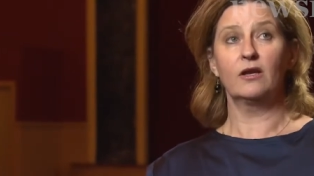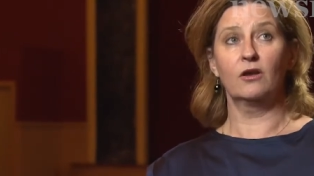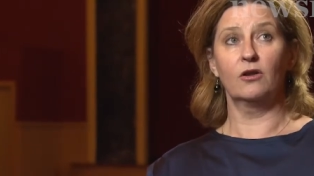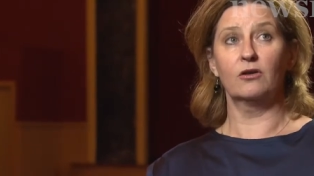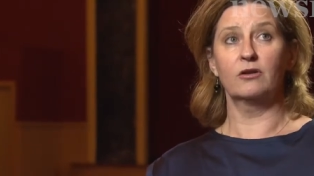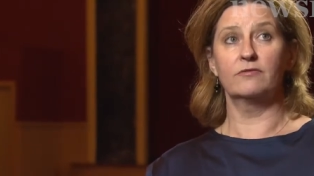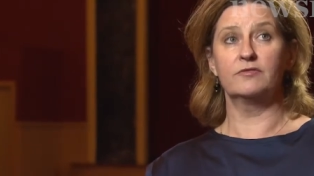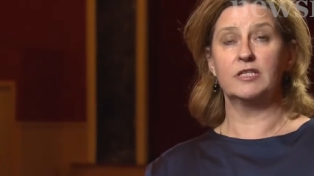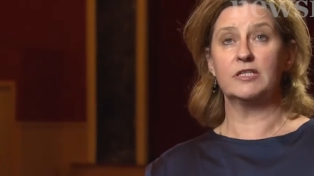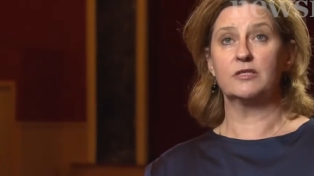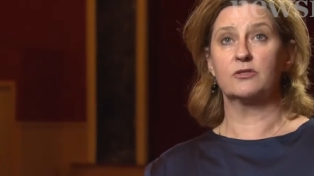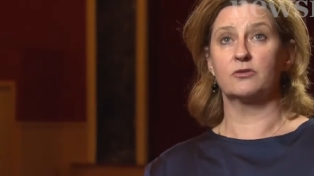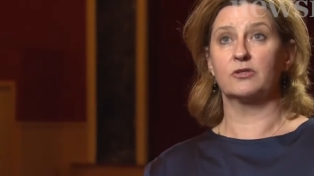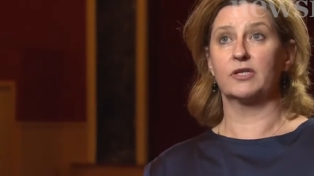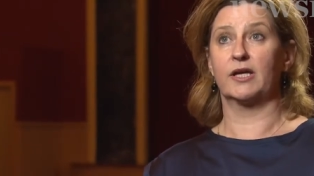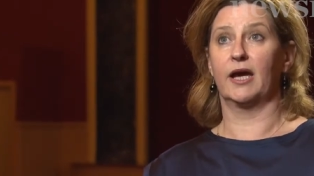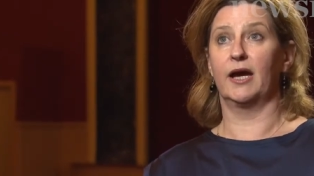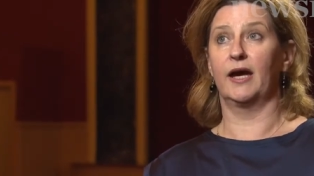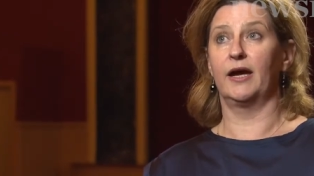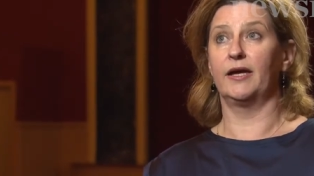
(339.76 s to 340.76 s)
a lot of dental
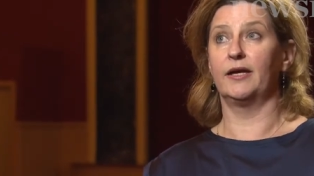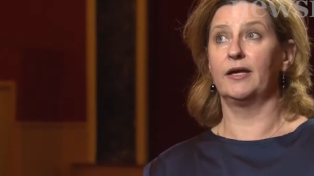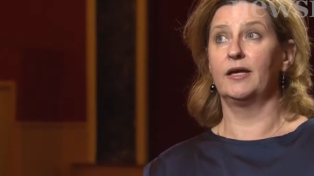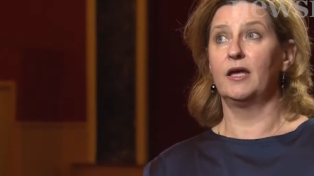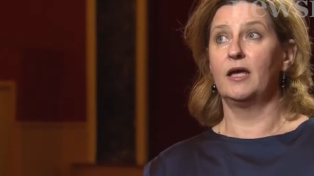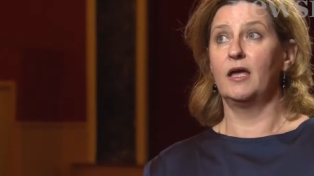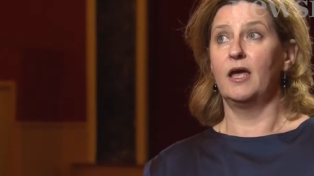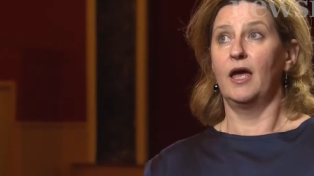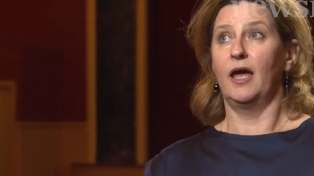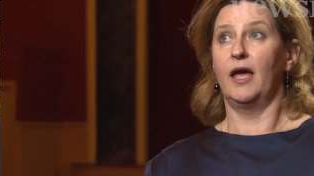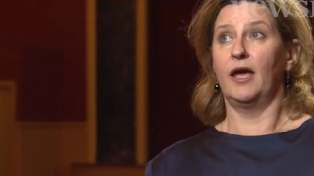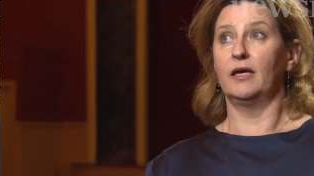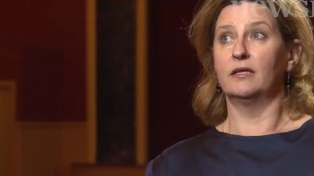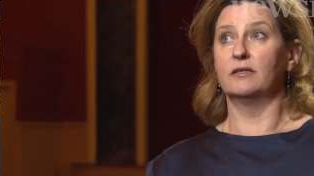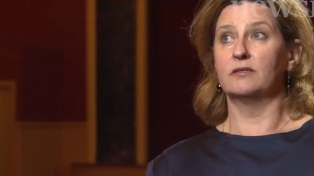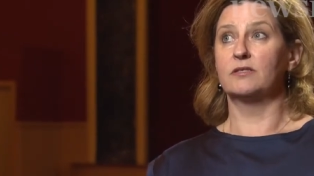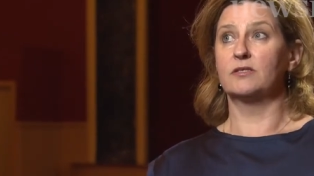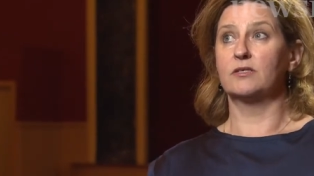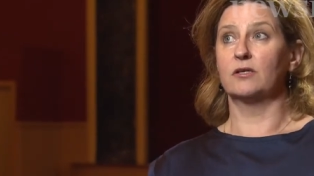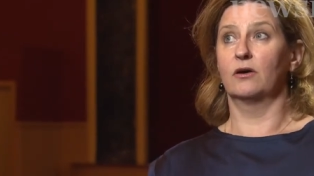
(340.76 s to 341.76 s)
decay,
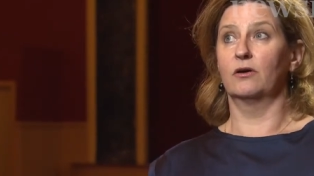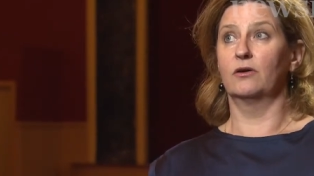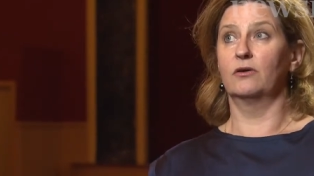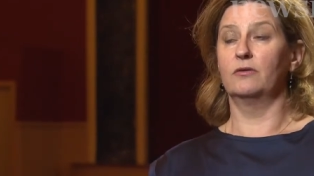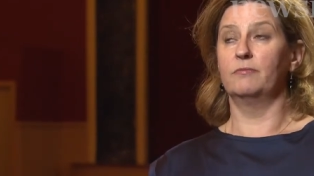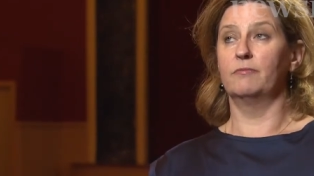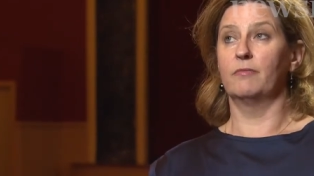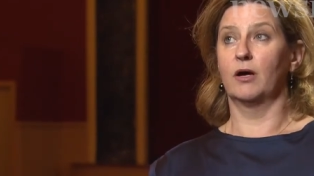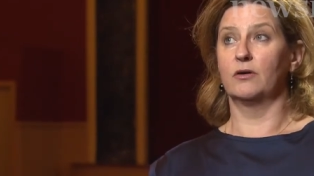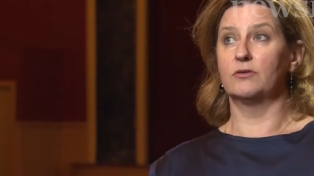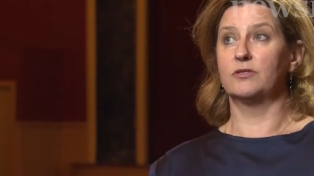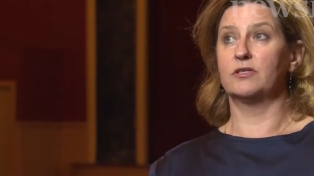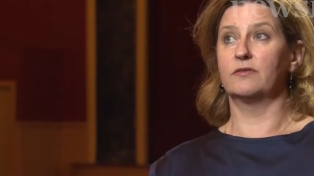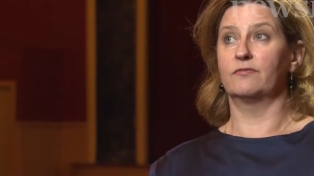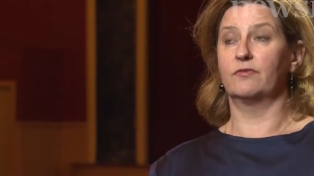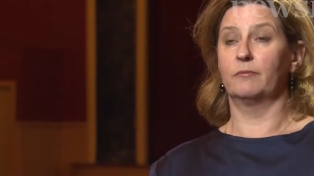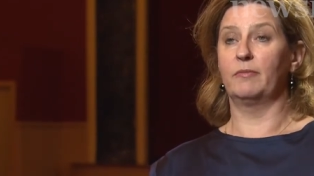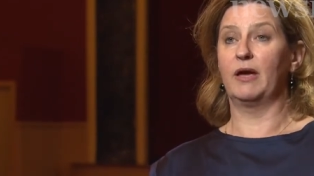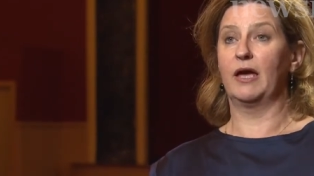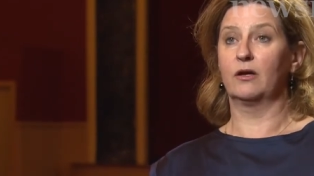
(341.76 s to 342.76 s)
and so most
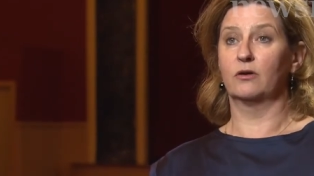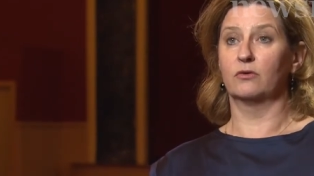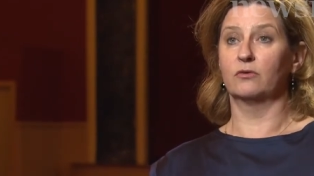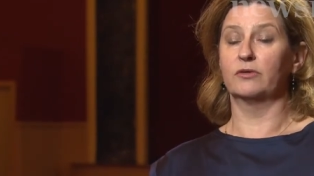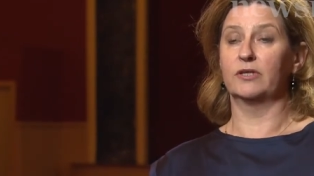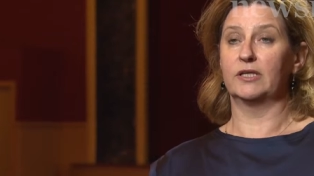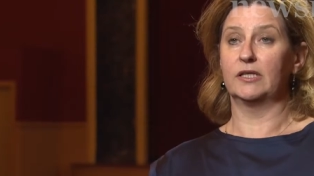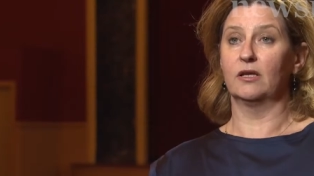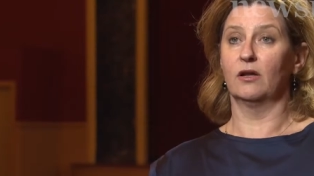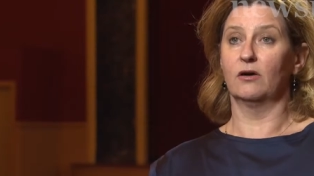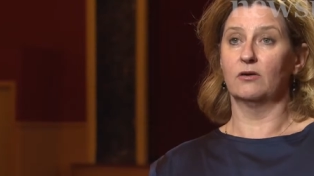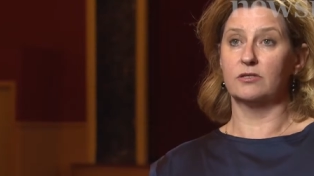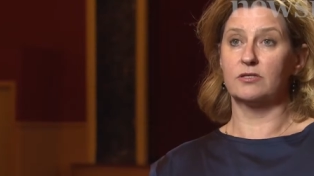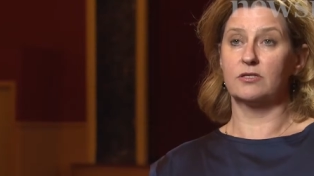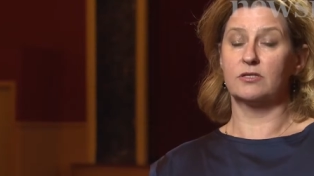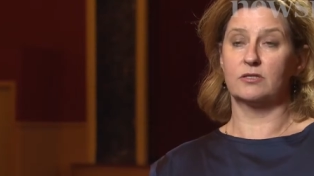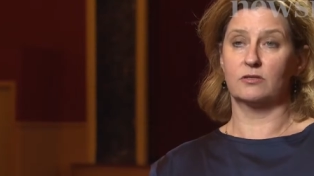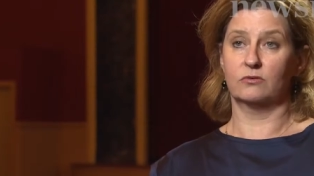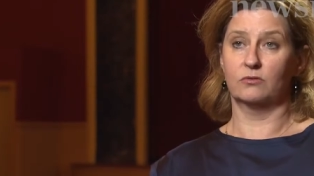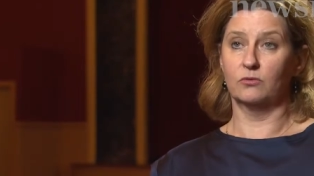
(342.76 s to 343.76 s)
of them had already
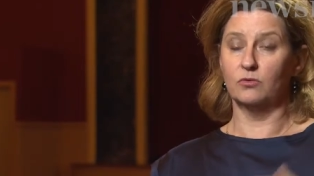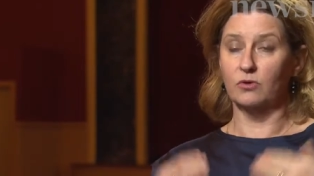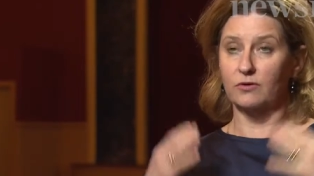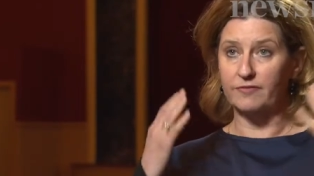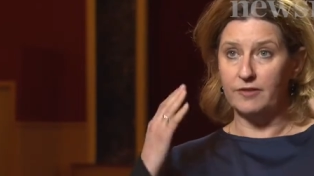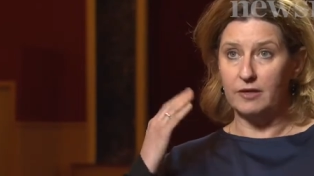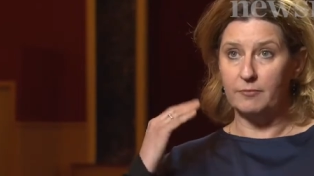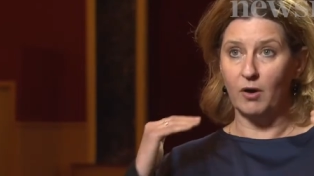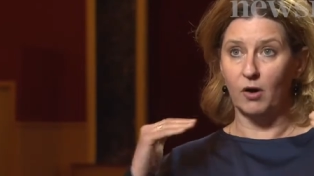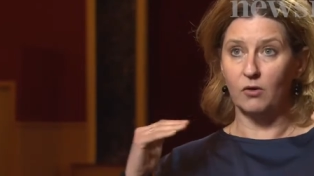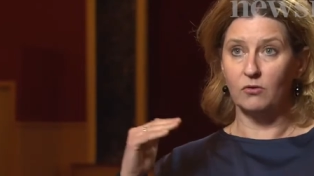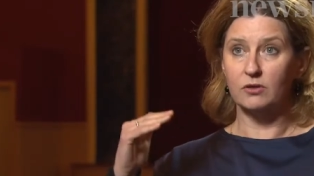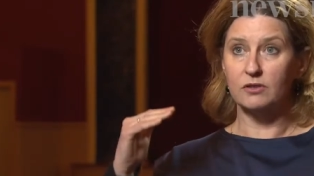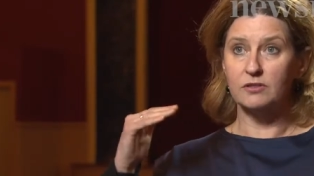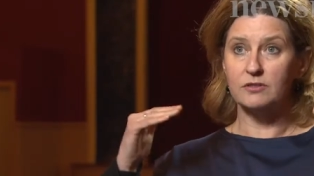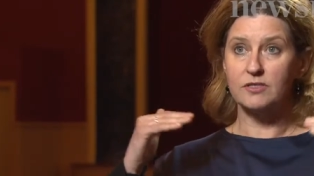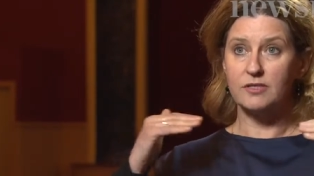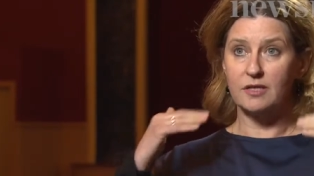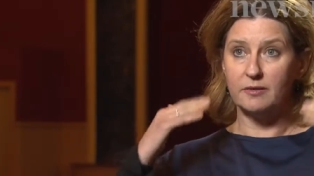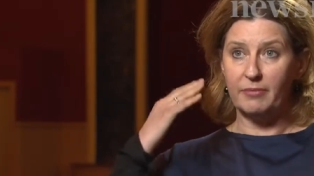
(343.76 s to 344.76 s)
lost all of their
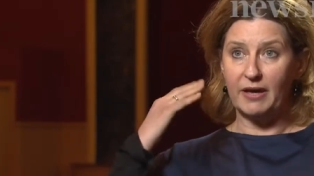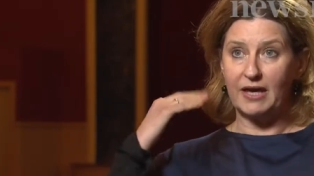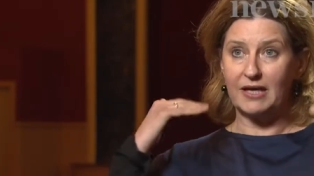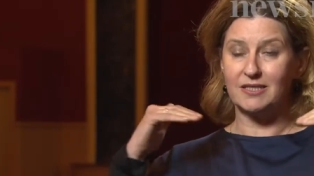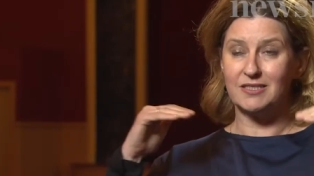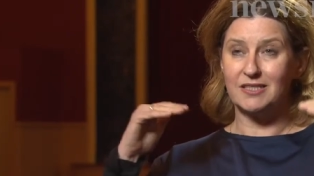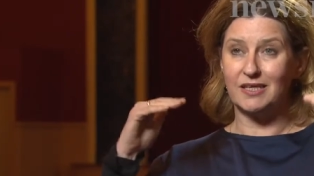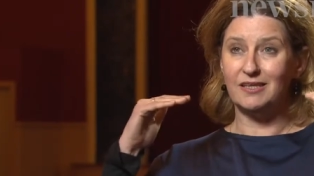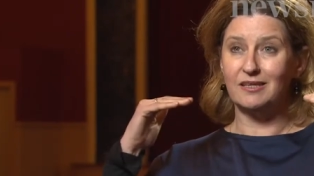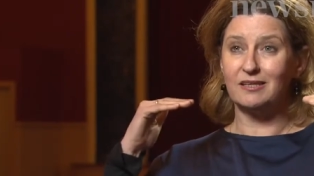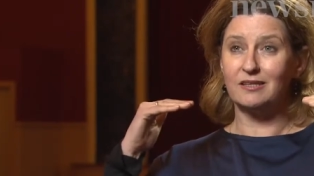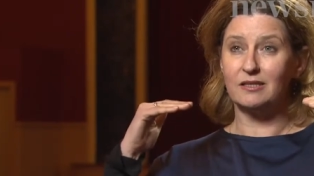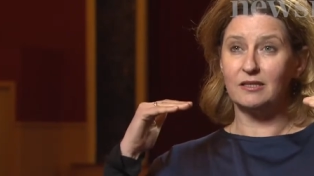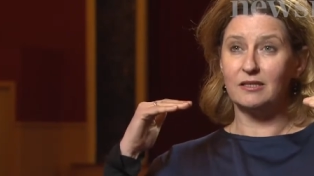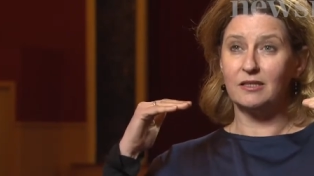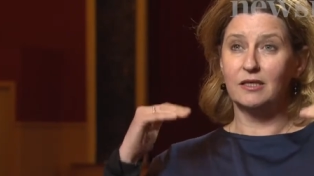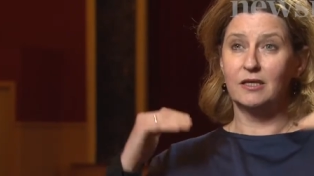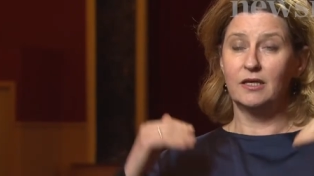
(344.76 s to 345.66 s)
molars, their back teeth.